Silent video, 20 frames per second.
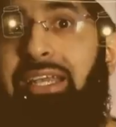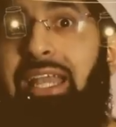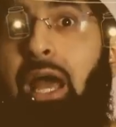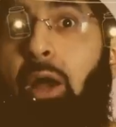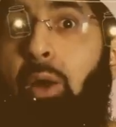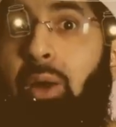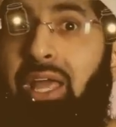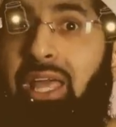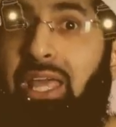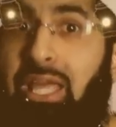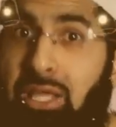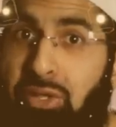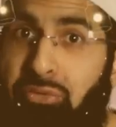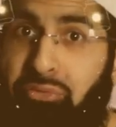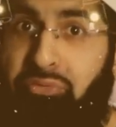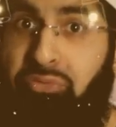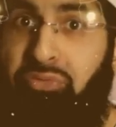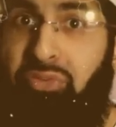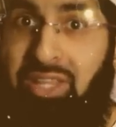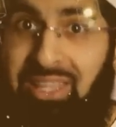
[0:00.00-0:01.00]
Now
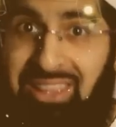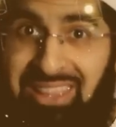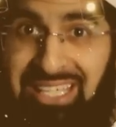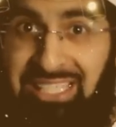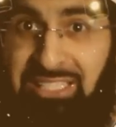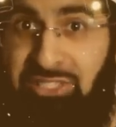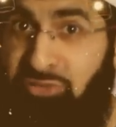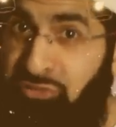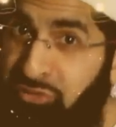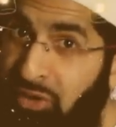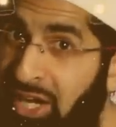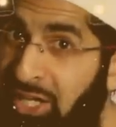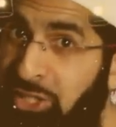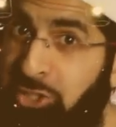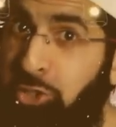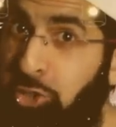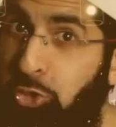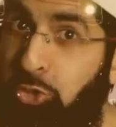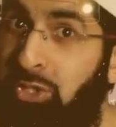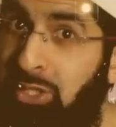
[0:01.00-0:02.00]
if this
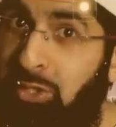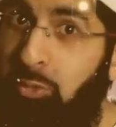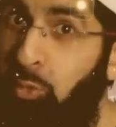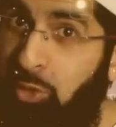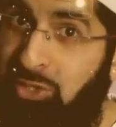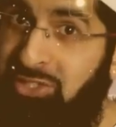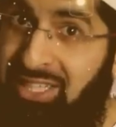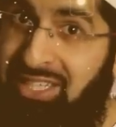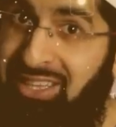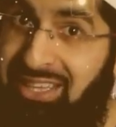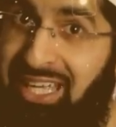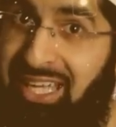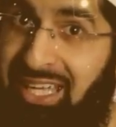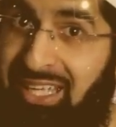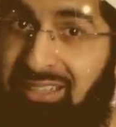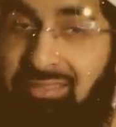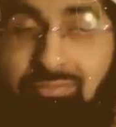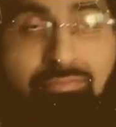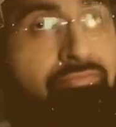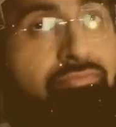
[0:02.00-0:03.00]
fine tuning wasn't
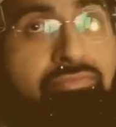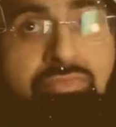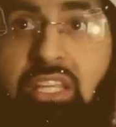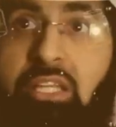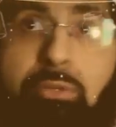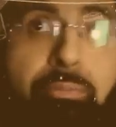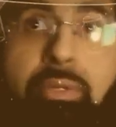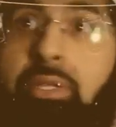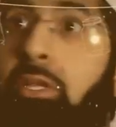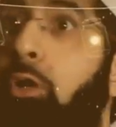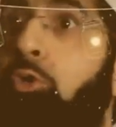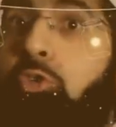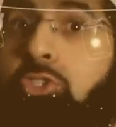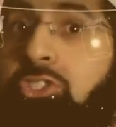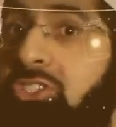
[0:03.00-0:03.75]
there, there'd be no